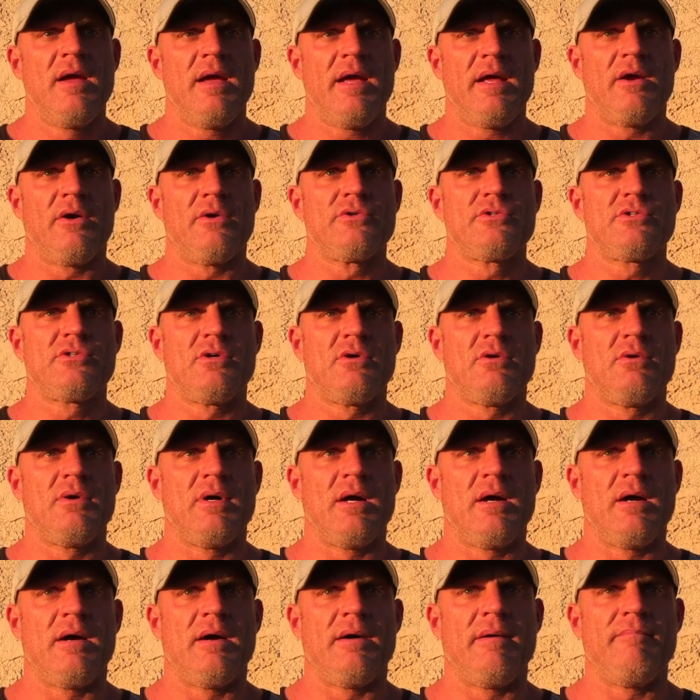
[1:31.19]
And also,
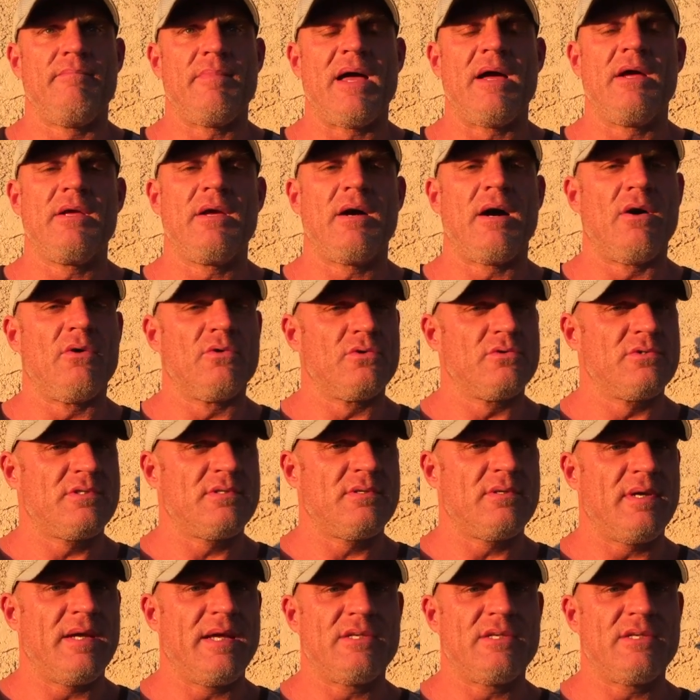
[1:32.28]
I always